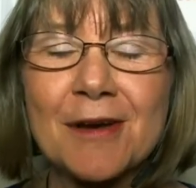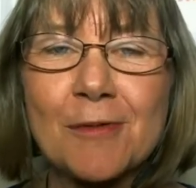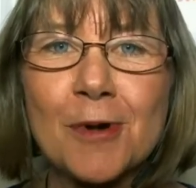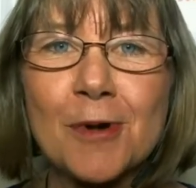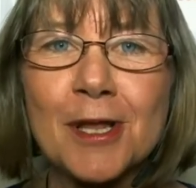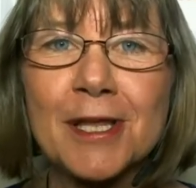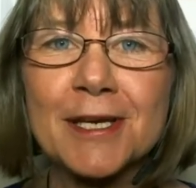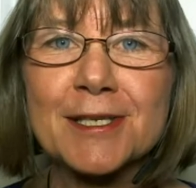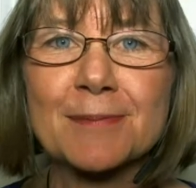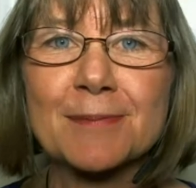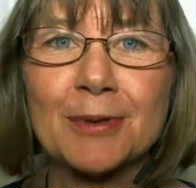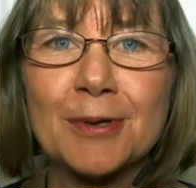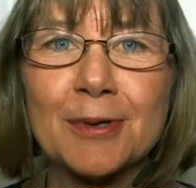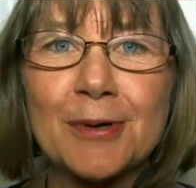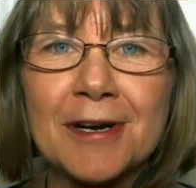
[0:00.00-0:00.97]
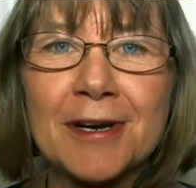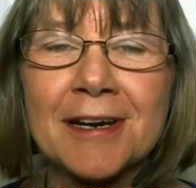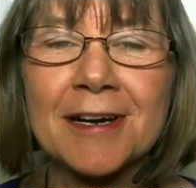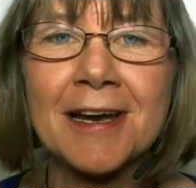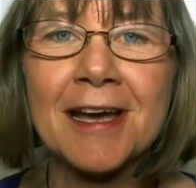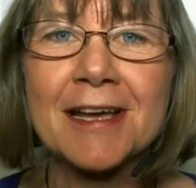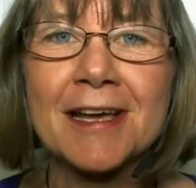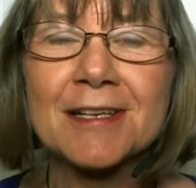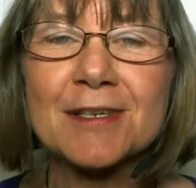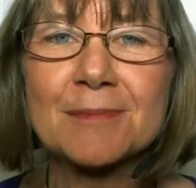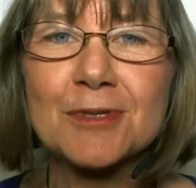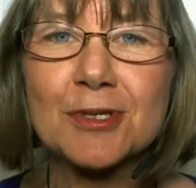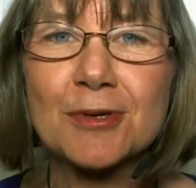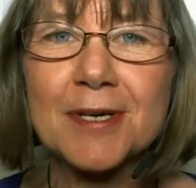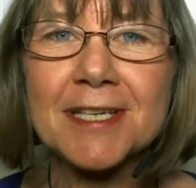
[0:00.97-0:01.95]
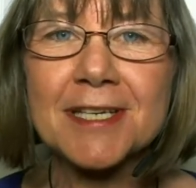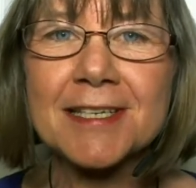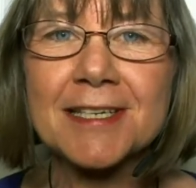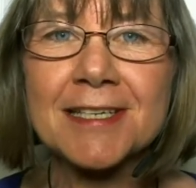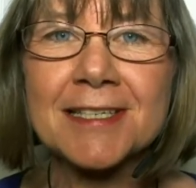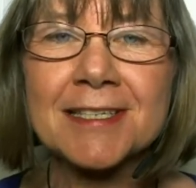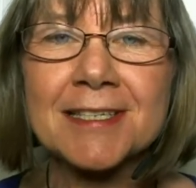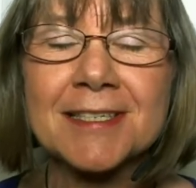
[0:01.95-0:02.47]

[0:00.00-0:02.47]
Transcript: we'll explore some choices,